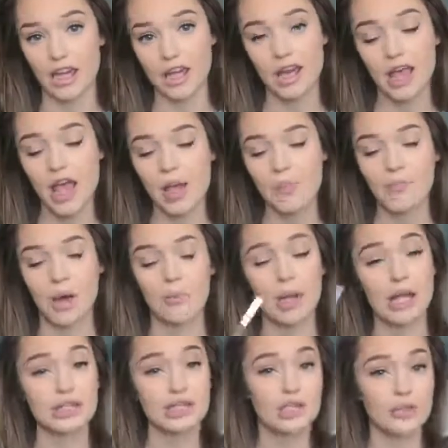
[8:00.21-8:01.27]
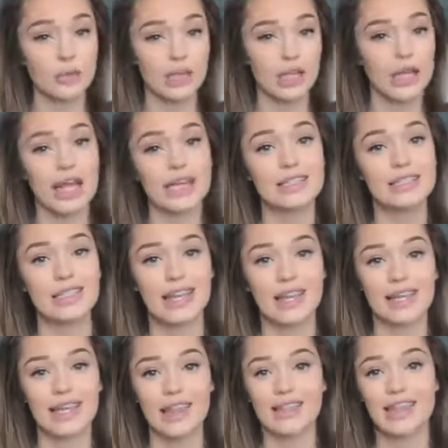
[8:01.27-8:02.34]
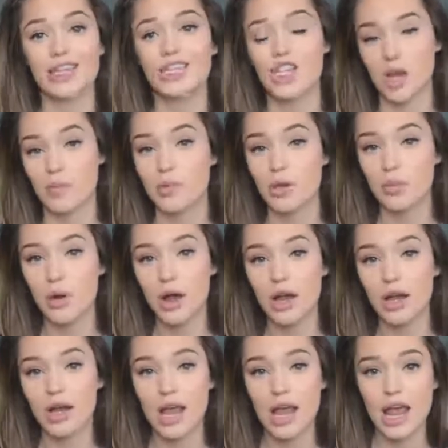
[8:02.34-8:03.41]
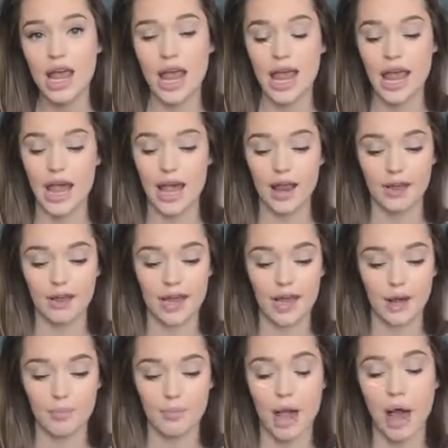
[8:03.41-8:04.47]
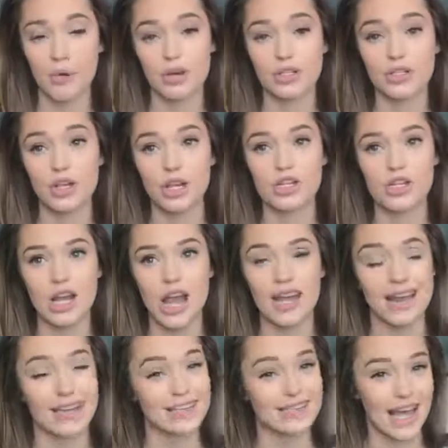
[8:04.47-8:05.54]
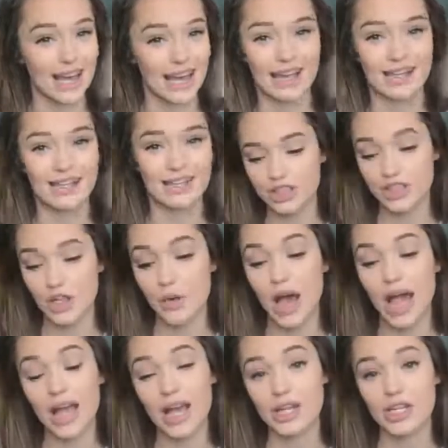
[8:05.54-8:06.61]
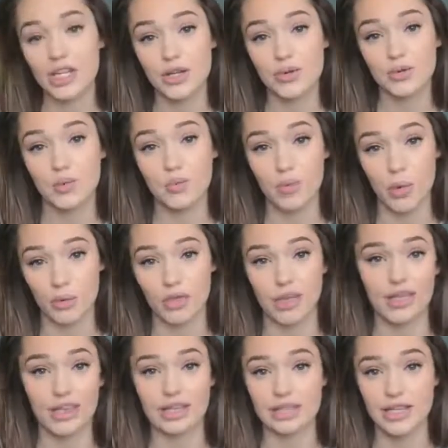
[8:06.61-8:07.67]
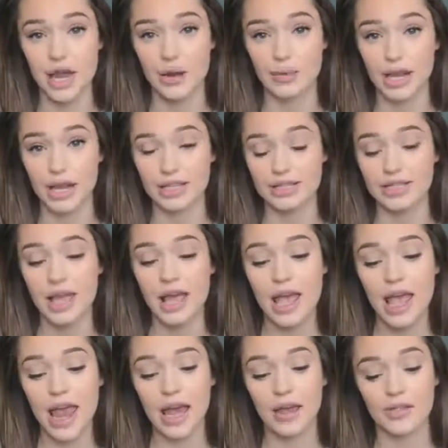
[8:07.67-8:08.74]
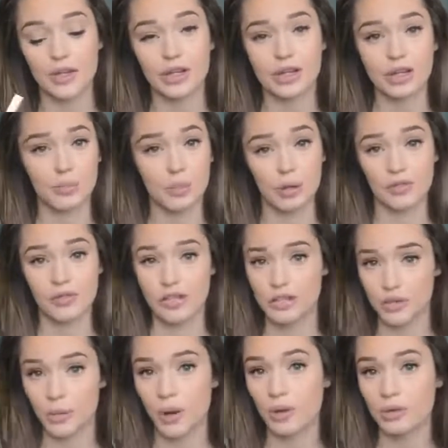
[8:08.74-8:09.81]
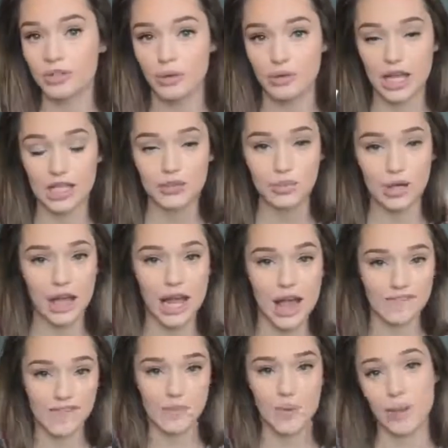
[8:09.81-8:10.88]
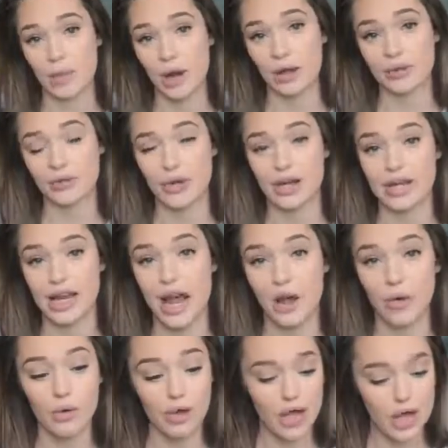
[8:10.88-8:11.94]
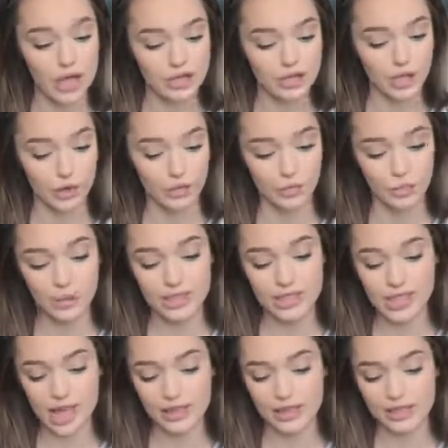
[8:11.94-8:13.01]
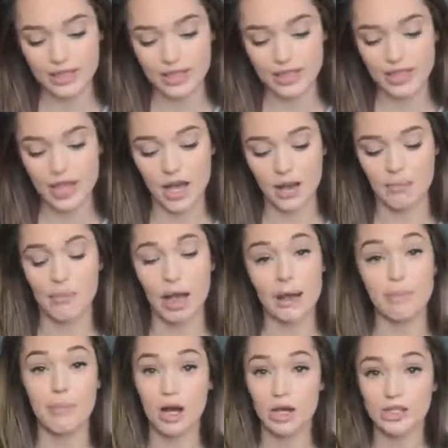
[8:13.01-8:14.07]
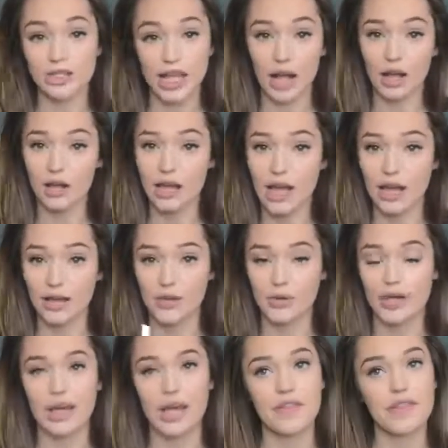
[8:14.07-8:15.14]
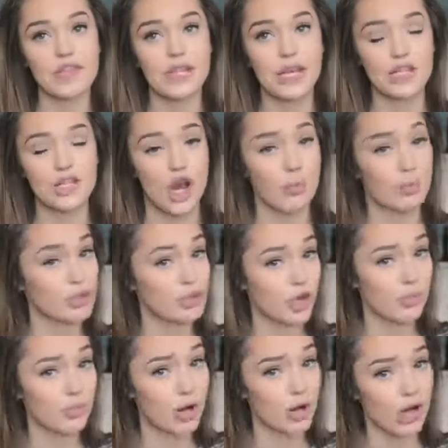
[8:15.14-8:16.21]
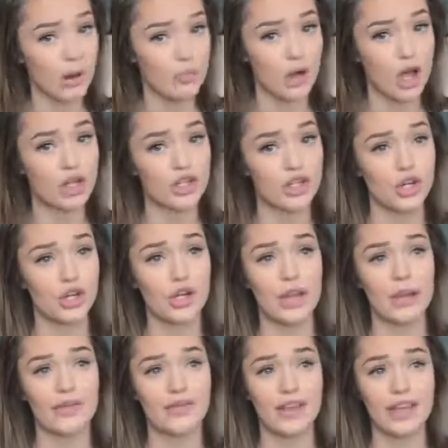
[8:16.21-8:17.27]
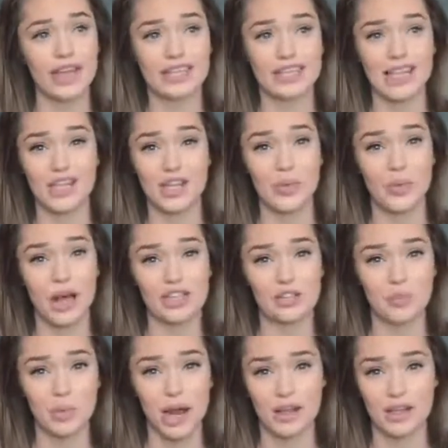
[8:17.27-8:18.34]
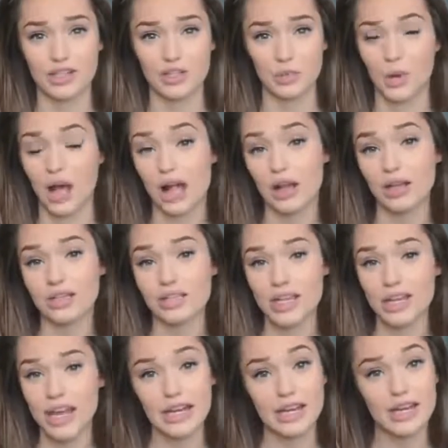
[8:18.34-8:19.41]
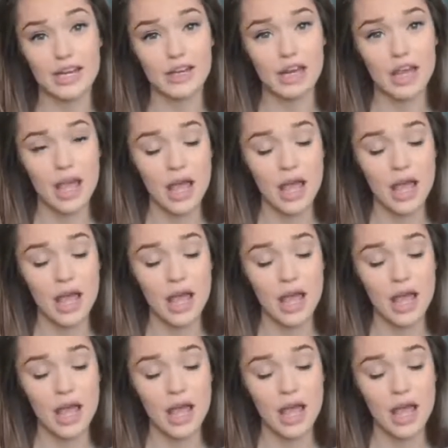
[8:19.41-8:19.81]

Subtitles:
it. But pencil's really nice to like get the shape you want, and powder's good to kind of set it. So I actually use both of these nowadays, and they're like the perfect duo. So that's what I have on my brows right now. So once again, this is by Marcel, and you can get this at Shoppers Drug Mart. I'm not sure if it is a US brand as well as Canadian,